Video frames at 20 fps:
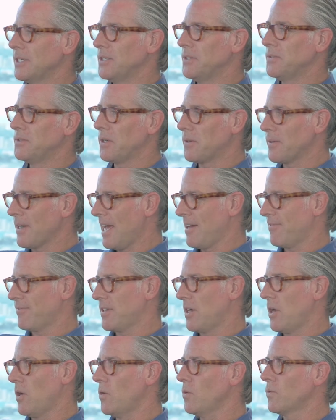you don't
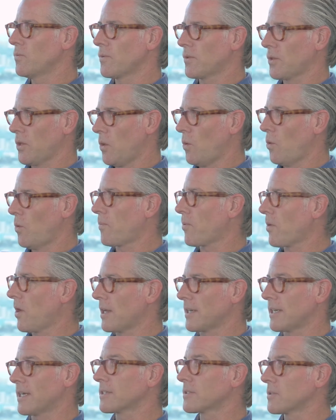have to own the whole
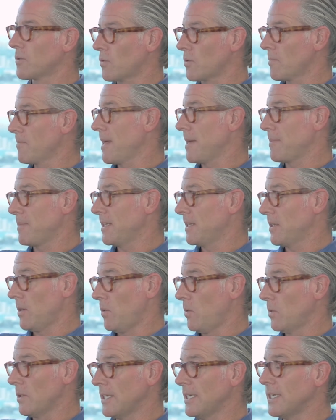product or maybe
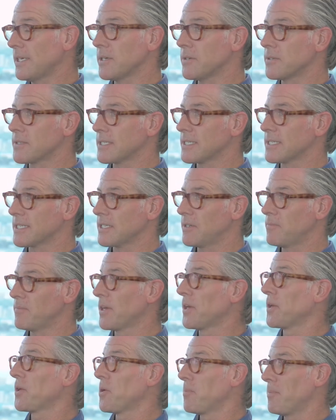the whole
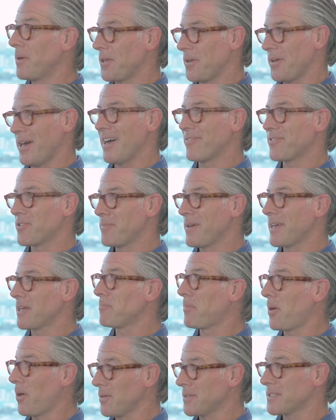ecosystem, but you have to
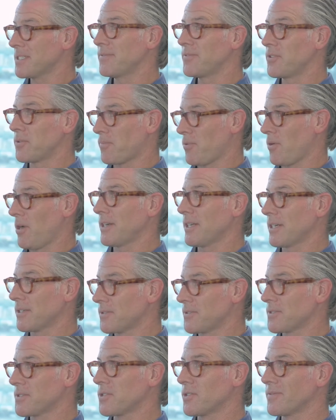make parts of your
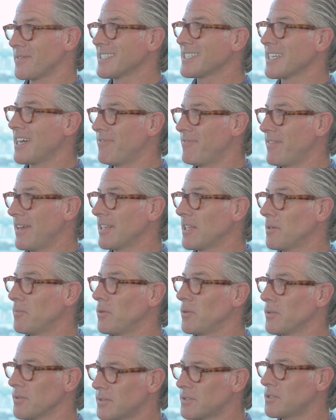product or service
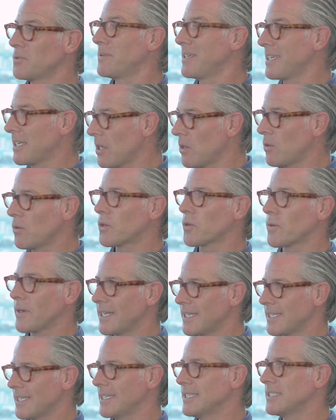available to be
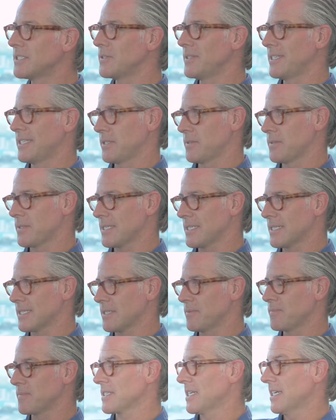co-created into
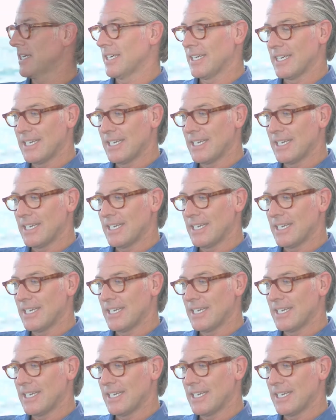ecosystems